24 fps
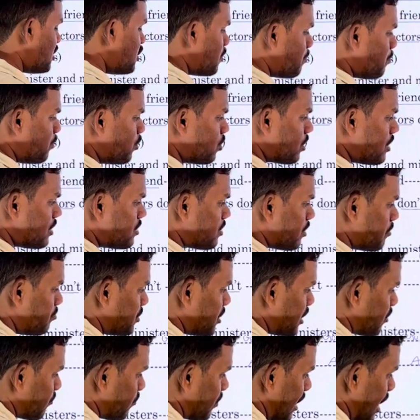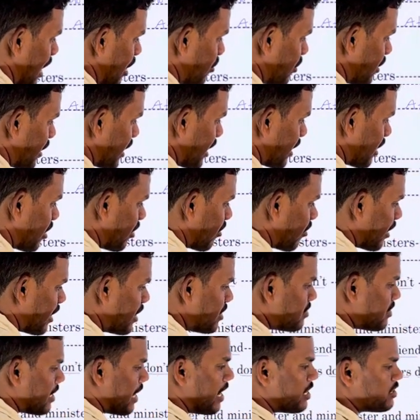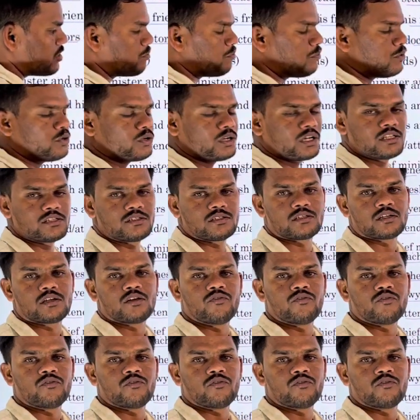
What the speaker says: a plural subject, we'll have to take graze as a plural